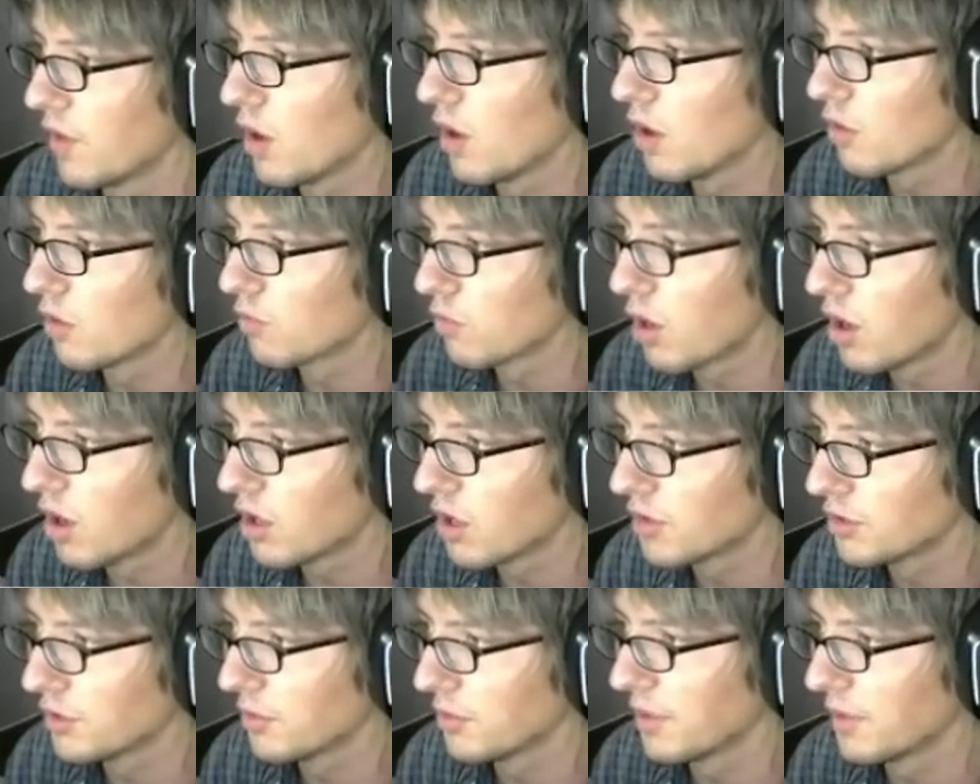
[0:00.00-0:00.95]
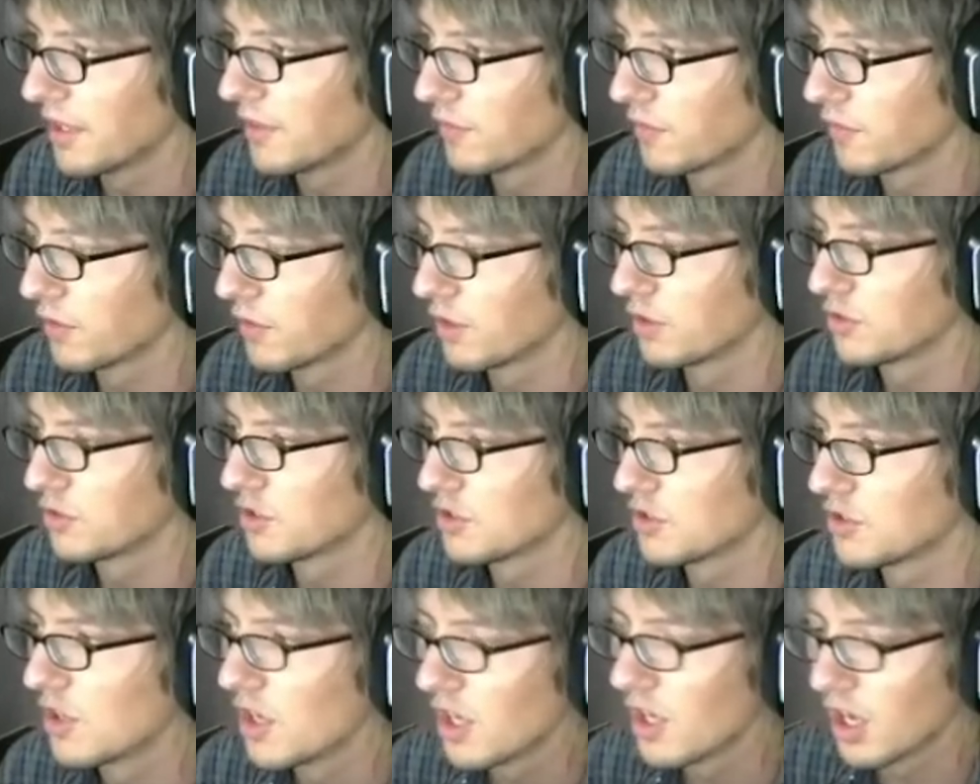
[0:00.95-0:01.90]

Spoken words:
all wrongdoing for just